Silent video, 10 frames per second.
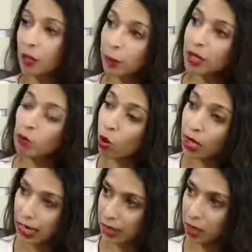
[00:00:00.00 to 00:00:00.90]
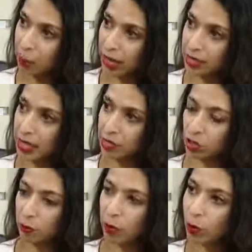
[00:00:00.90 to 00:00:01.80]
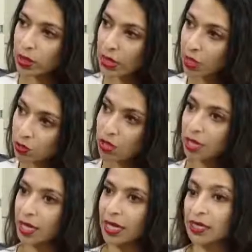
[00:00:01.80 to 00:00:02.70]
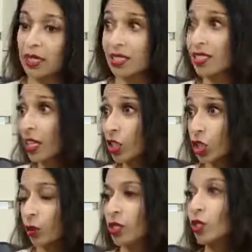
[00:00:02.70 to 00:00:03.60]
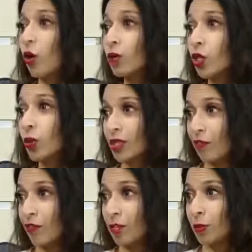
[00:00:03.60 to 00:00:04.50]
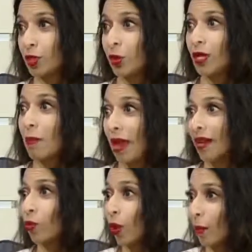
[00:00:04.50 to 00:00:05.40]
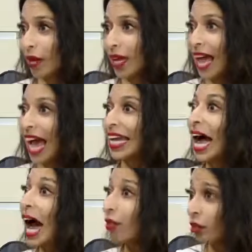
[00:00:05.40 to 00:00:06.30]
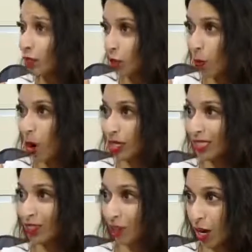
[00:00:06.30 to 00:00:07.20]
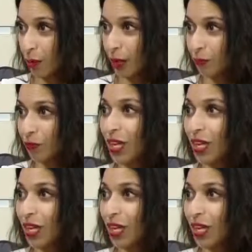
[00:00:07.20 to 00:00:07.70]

people are more likely to pay attention. But what's interesting is that studies show there's also a difference between men and women and how they respond to framing.